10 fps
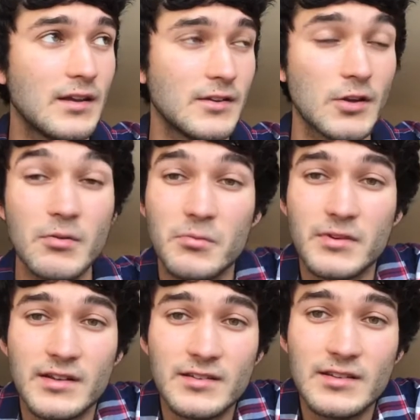No,
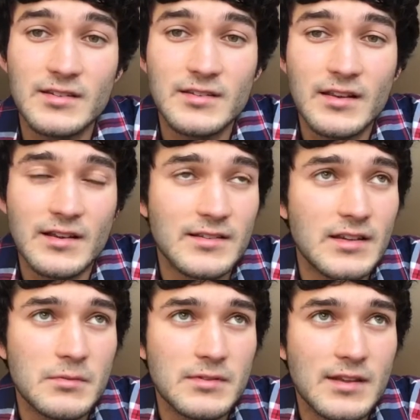it's just the thing, it's
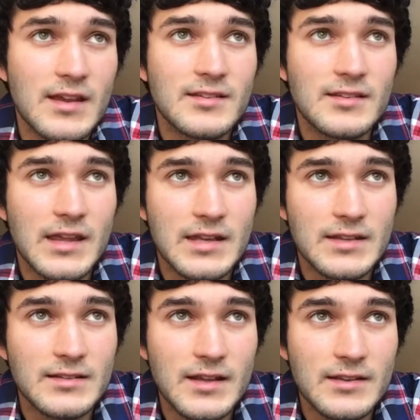anyone's guess at the end of
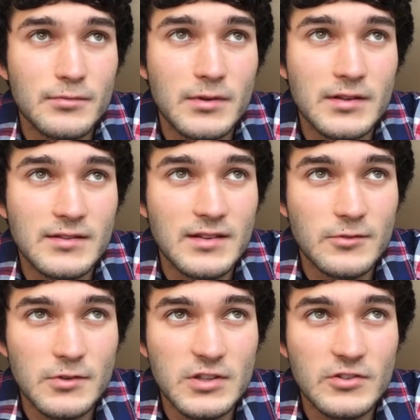the day. It's one of those things
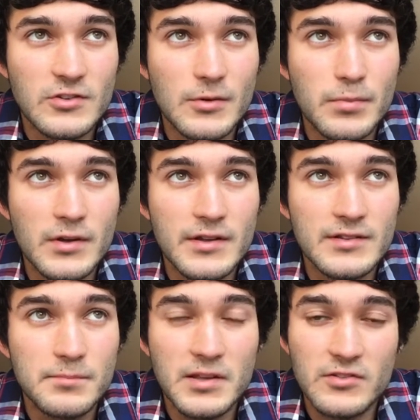where you just got to put it's
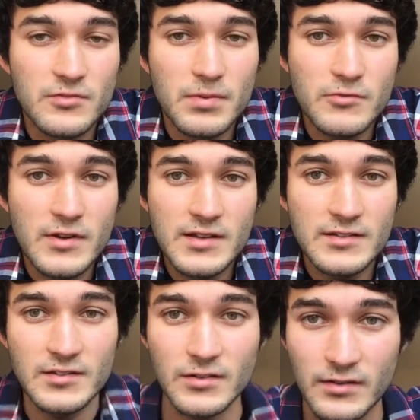pinch, put grain of
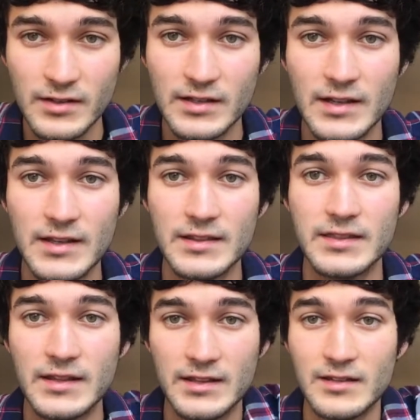salt and
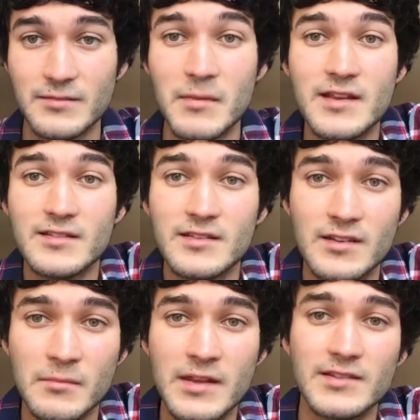think, make
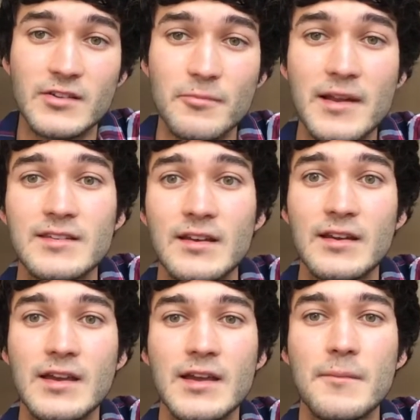yourself better.
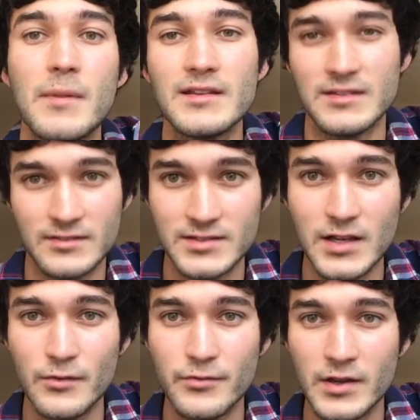Better
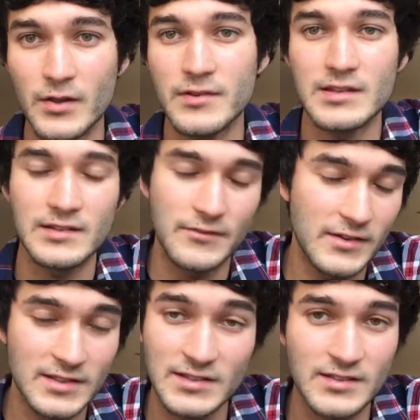yourself. You know, if
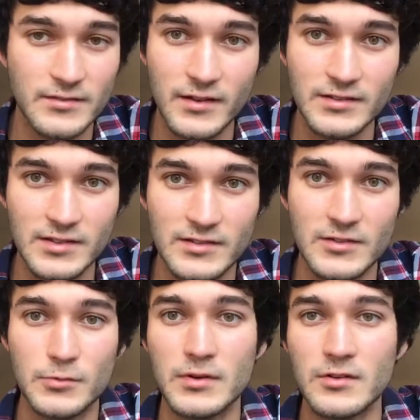it's a disadvantage
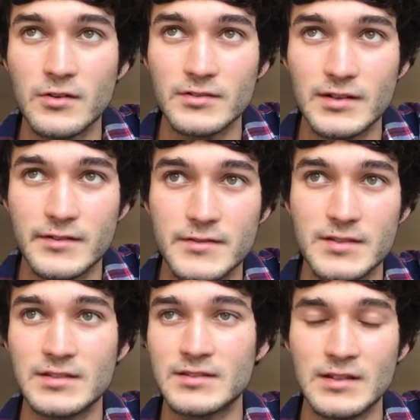because we're on lockdown, if
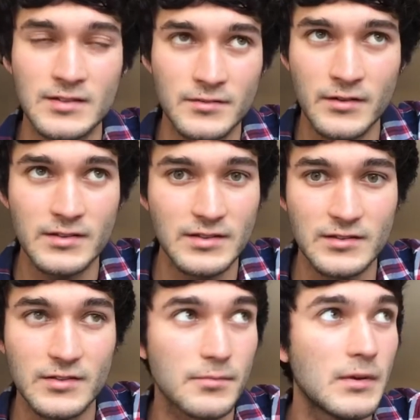it's a
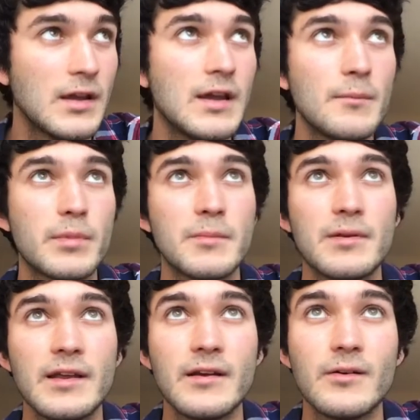disadvantage because
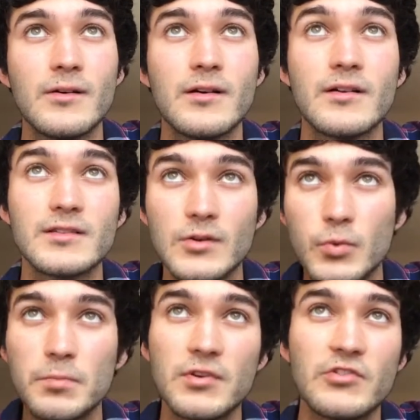people are ill. Oh, there's a little
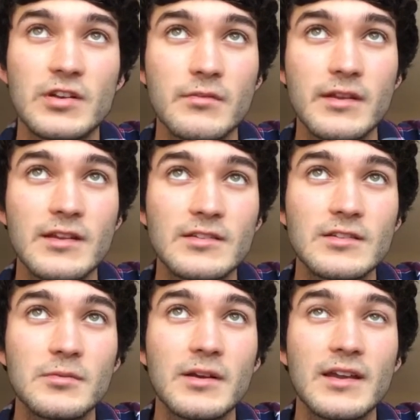wood pigeon over there,
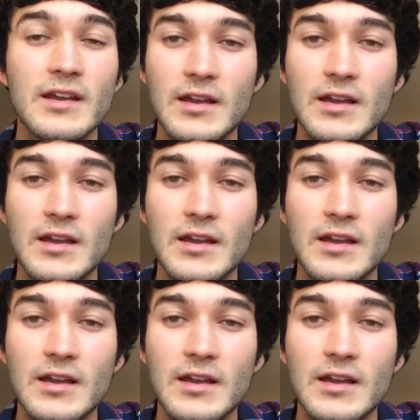sweet.